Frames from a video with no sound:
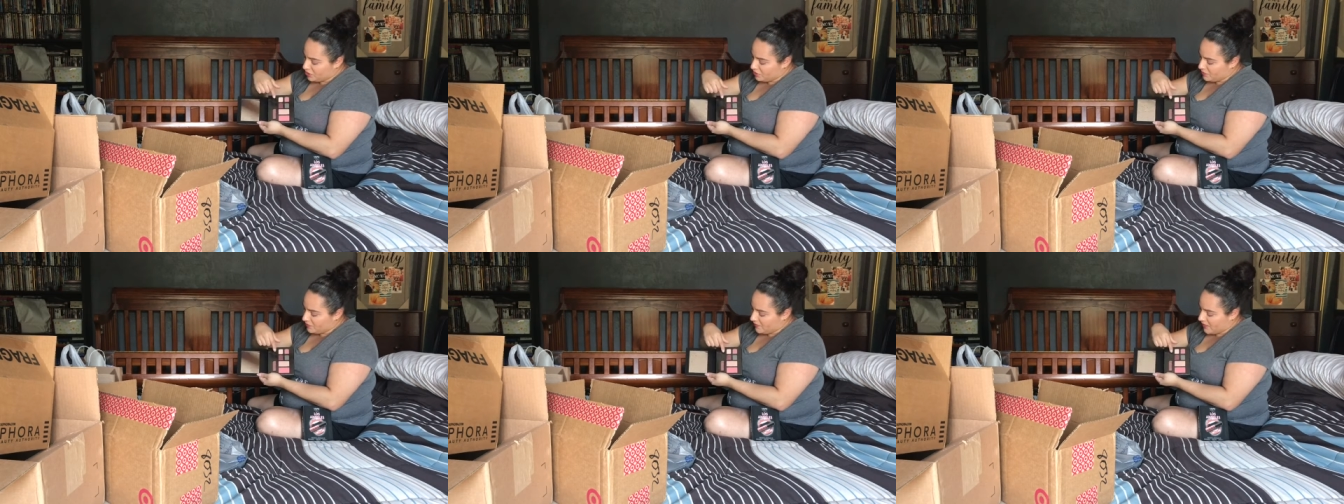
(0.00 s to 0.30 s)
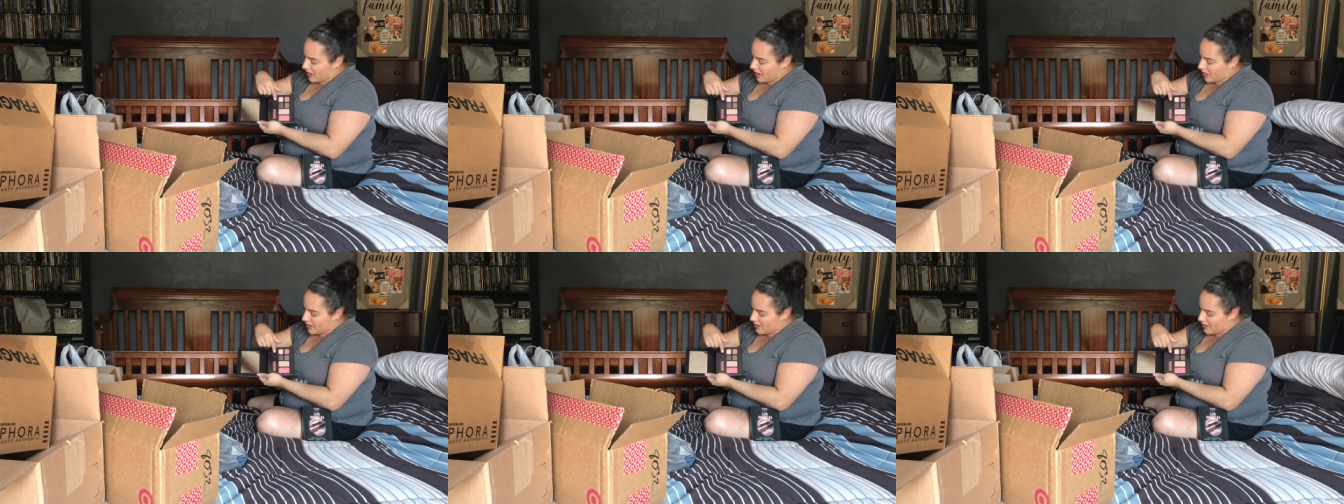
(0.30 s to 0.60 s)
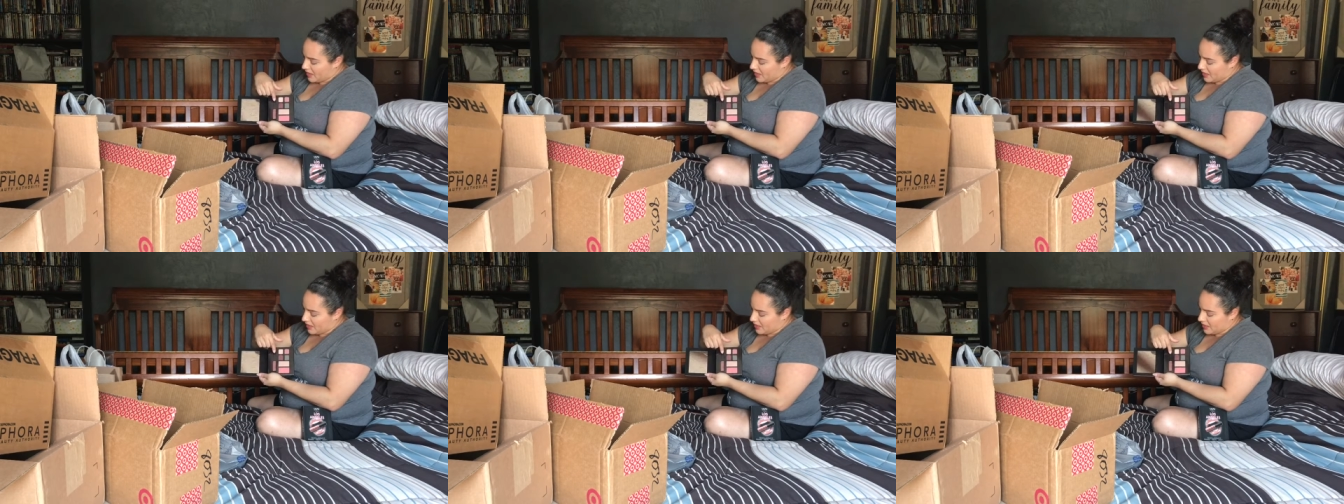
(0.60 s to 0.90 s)
you've got
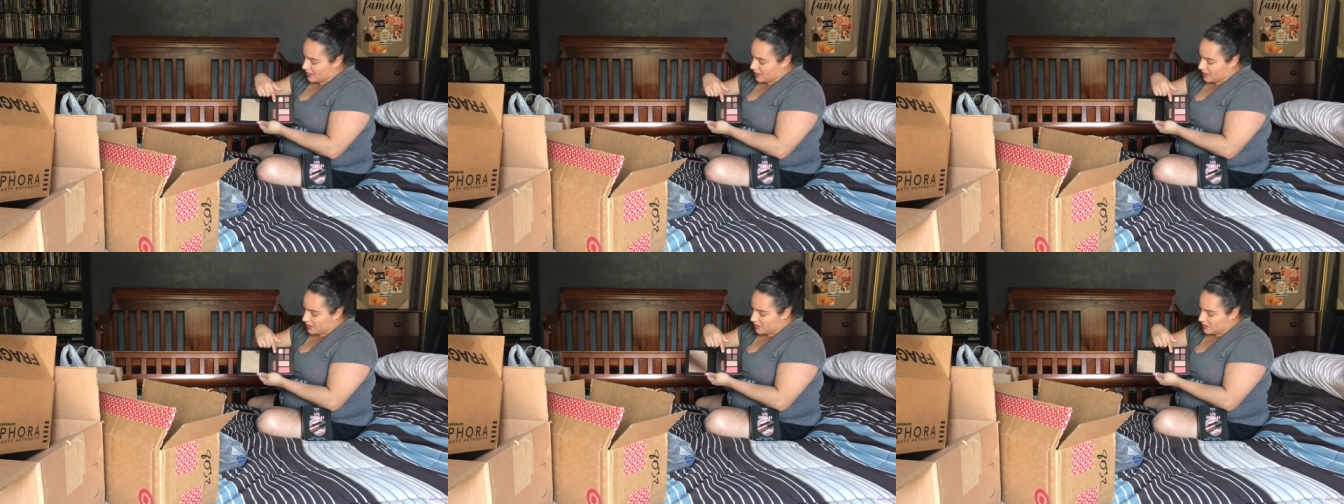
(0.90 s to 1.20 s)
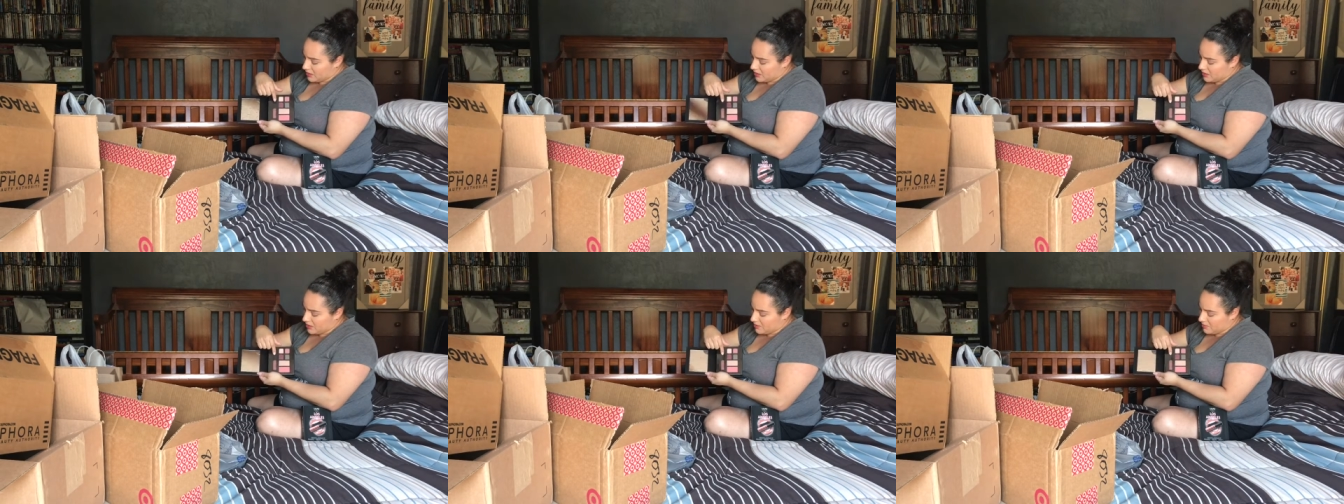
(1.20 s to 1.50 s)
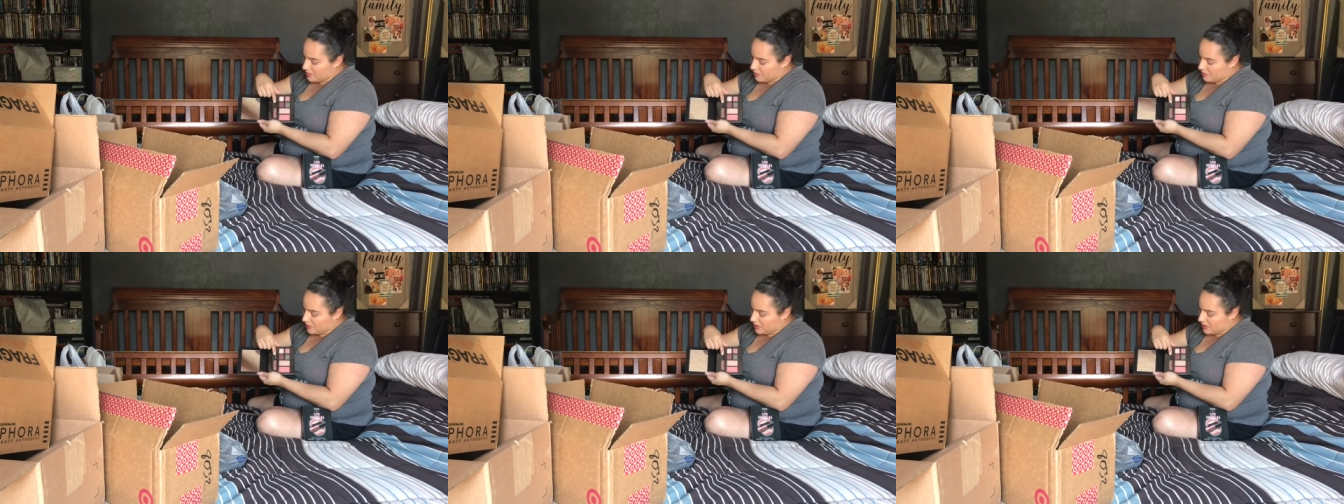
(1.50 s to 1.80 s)
a
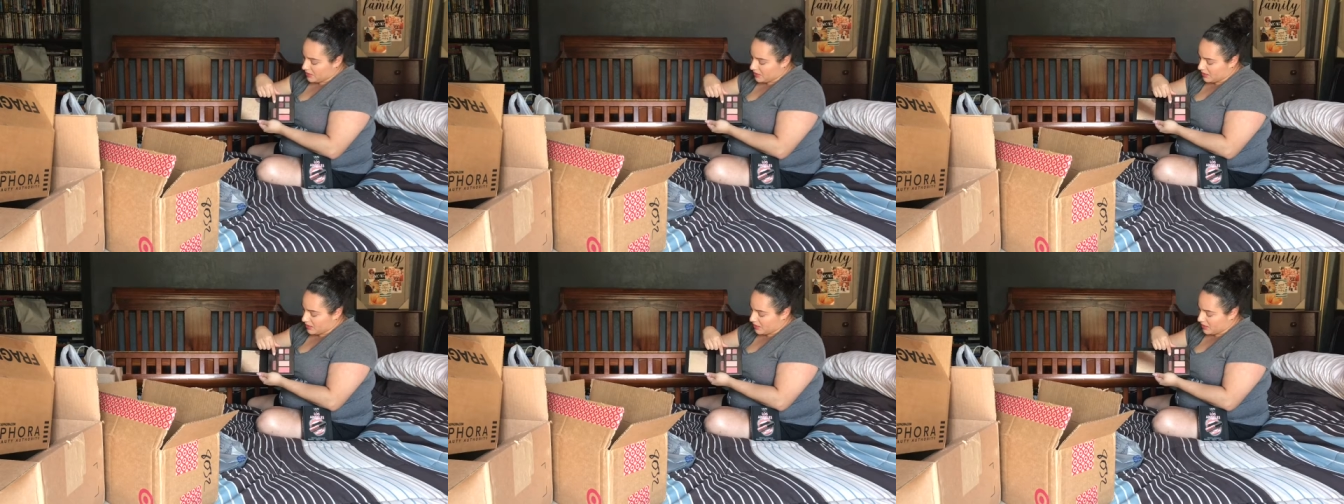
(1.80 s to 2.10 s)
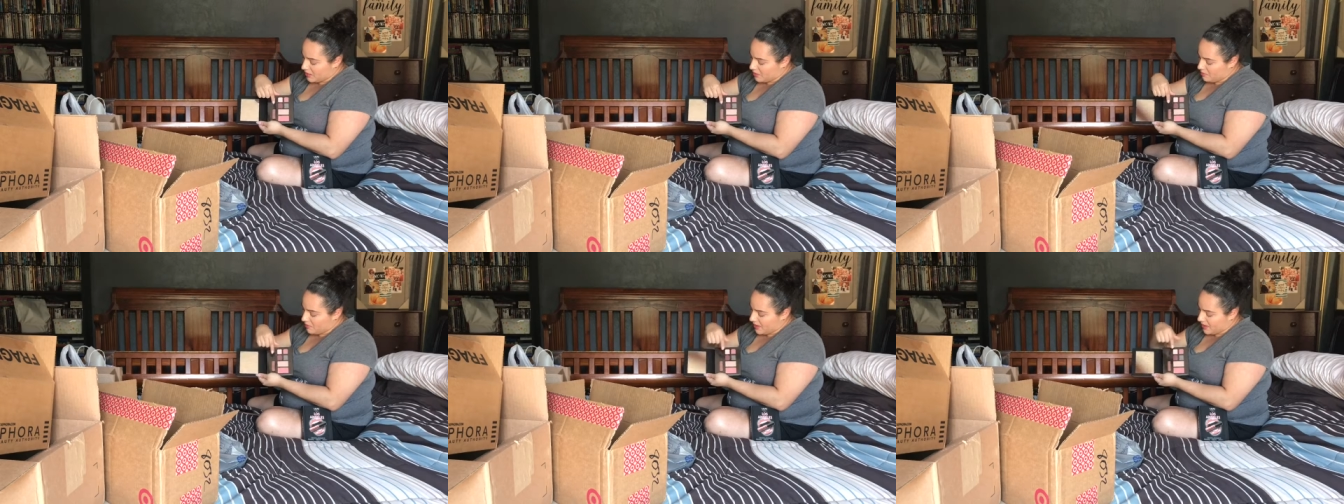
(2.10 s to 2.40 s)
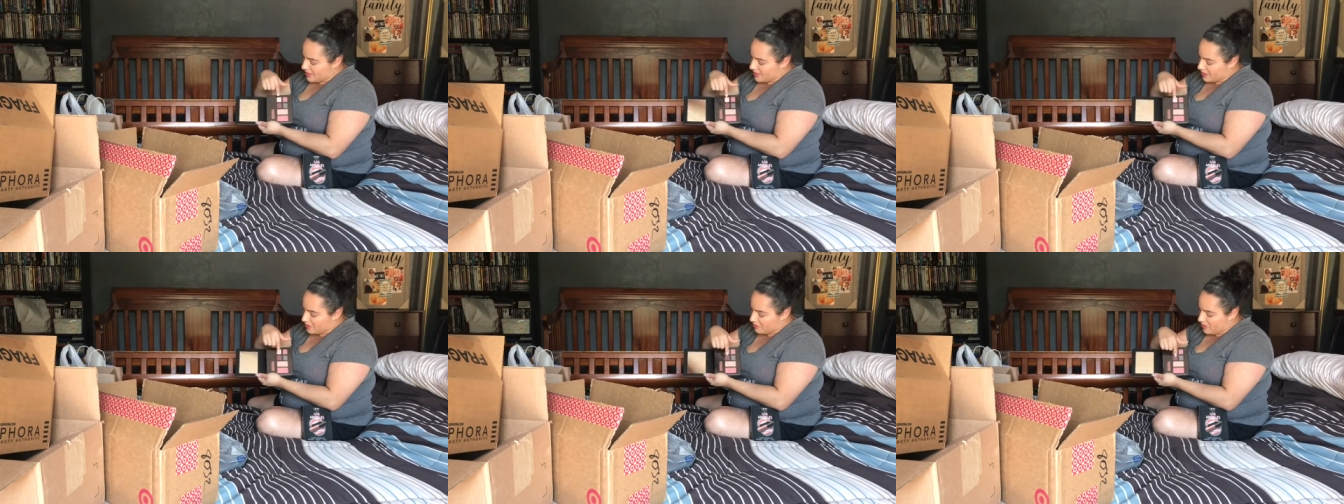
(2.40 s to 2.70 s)
liquid lip,
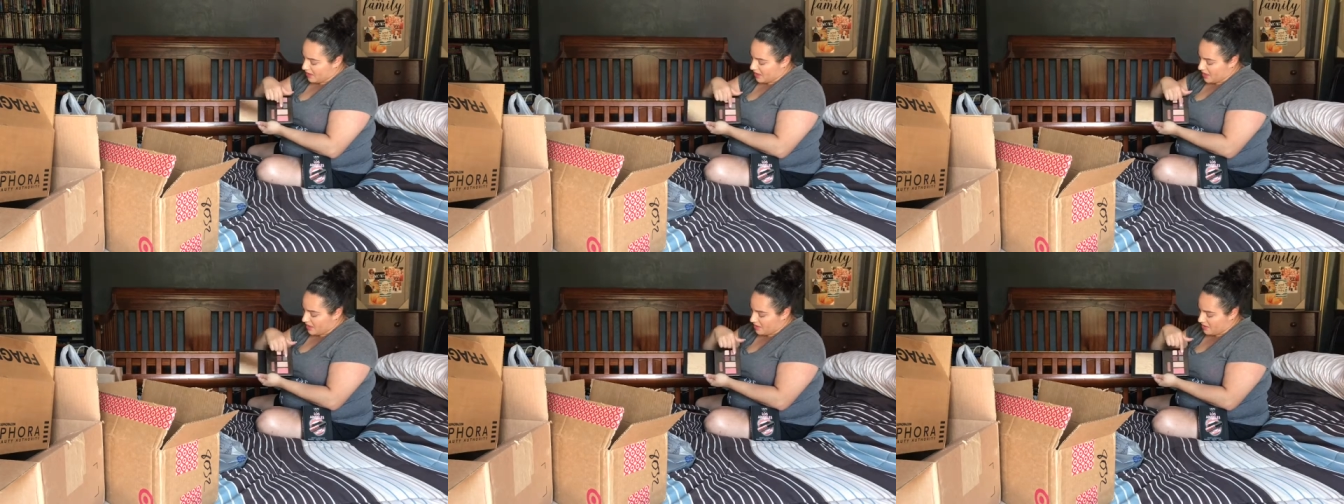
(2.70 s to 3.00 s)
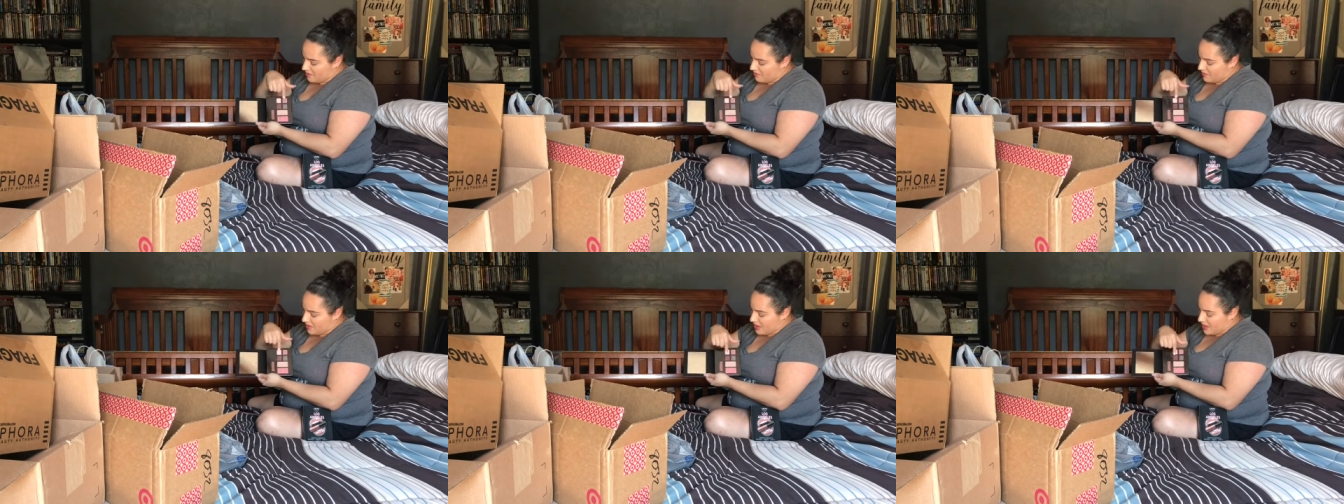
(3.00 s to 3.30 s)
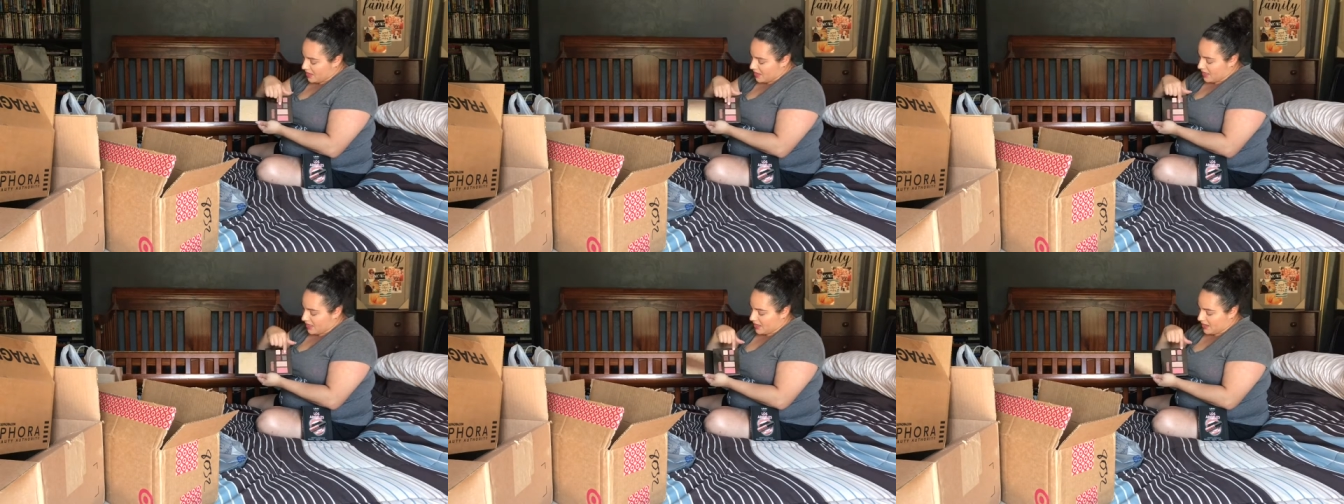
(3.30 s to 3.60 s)
and then you have
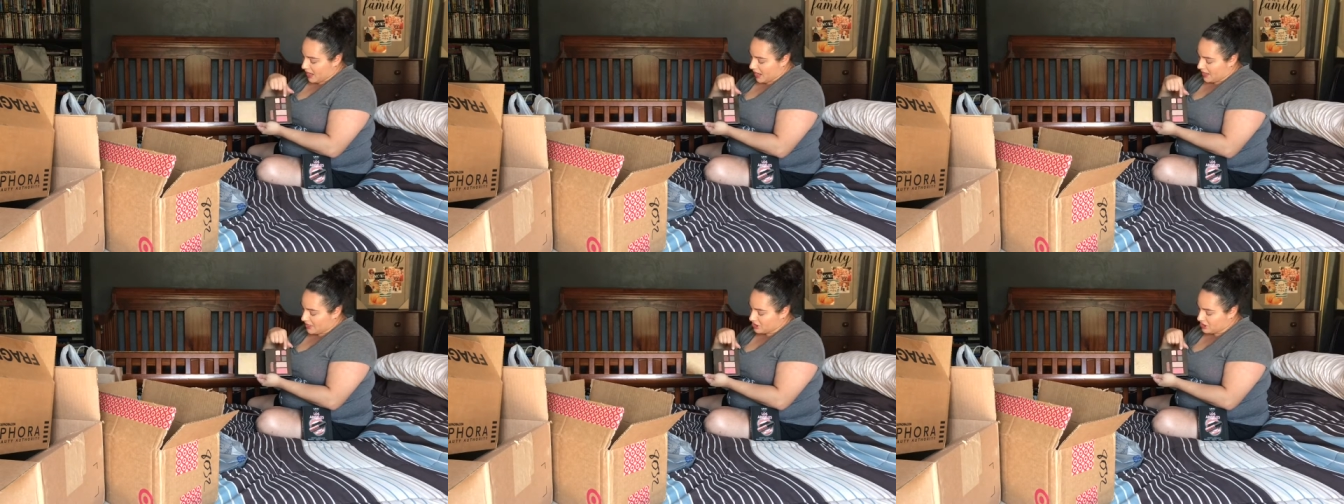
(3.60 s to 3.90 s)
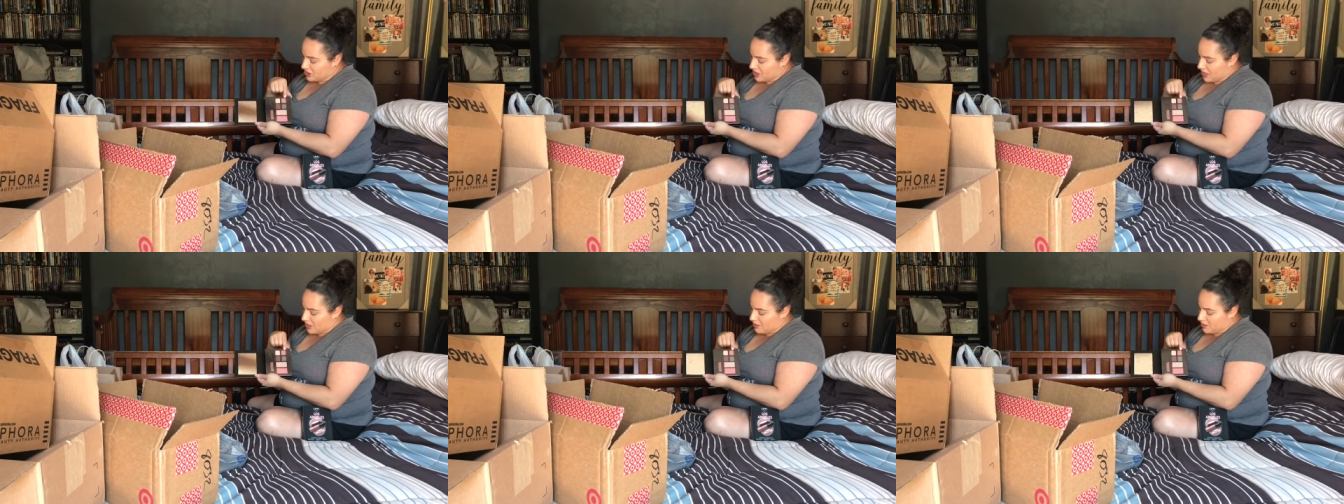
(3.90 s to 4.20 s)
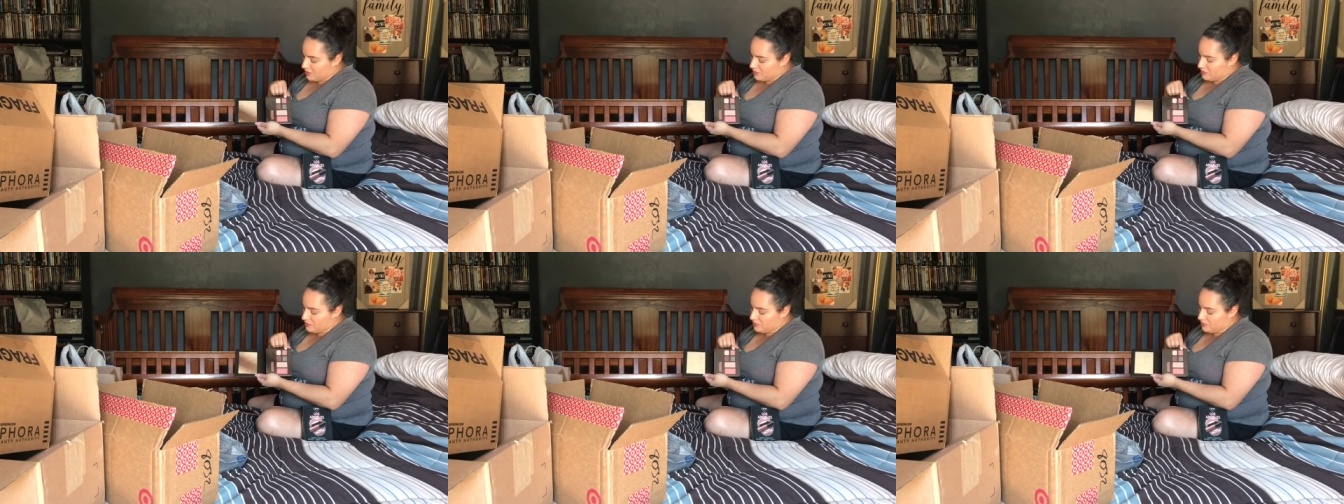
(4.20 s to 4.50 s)
an
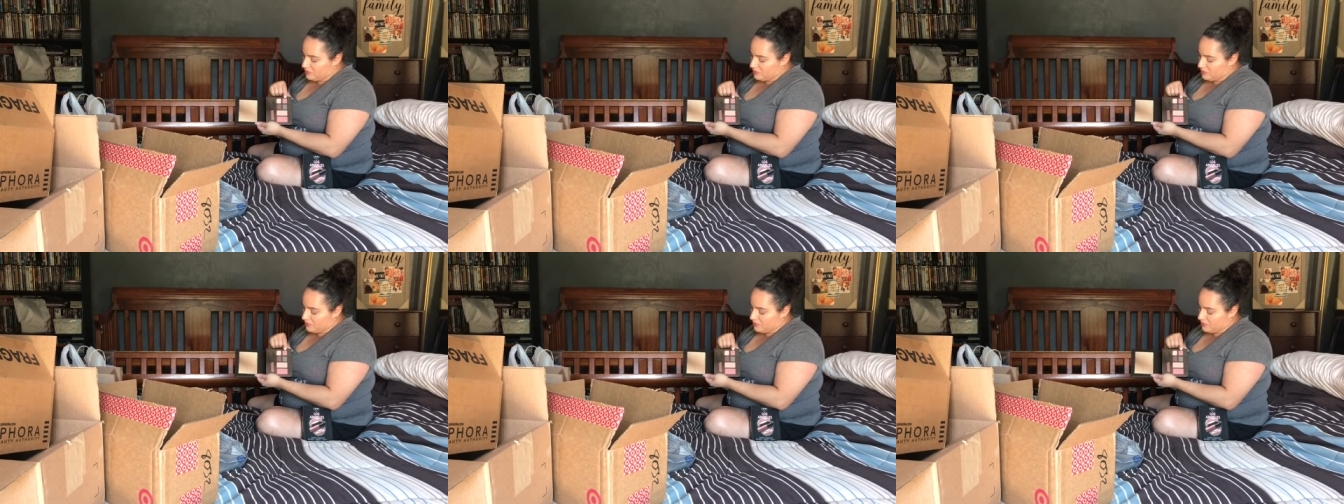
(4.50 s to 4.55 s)
eyeshadow